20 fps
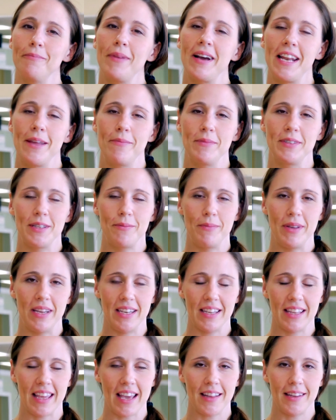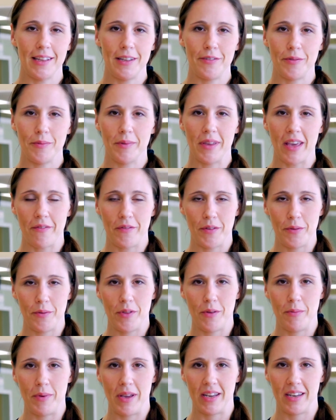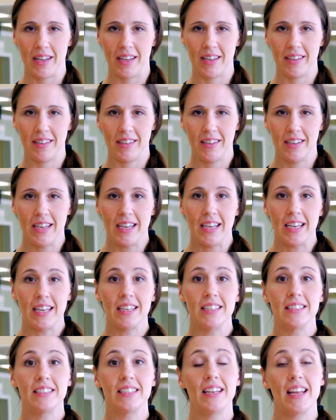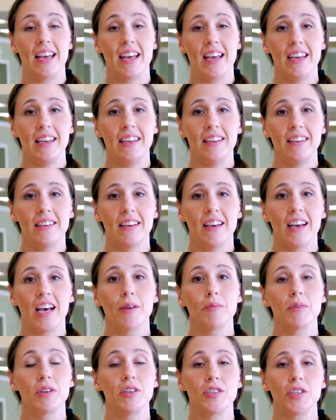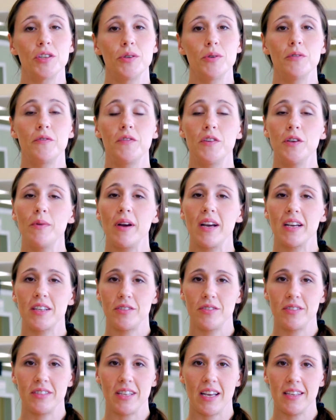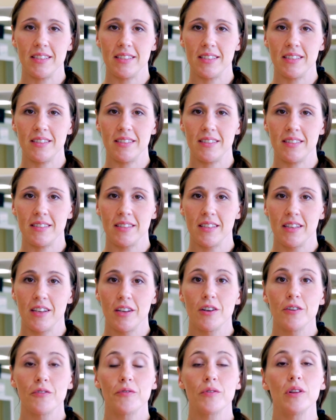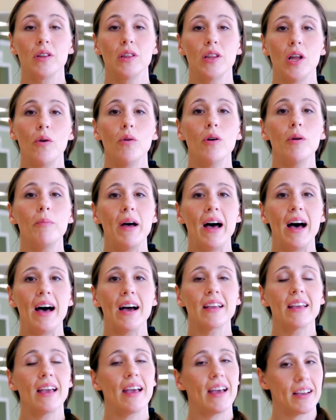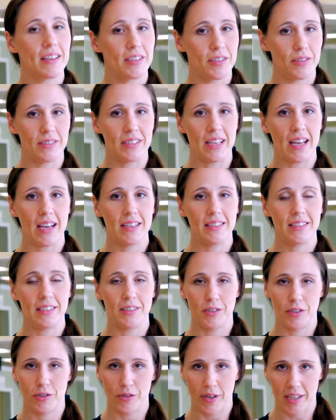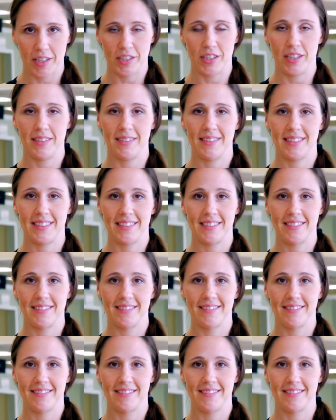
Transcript: My name is Amanda Kelly from Get Fit with Amanda. And today, I'm going to show you a few exercises for lower back exercise instructions.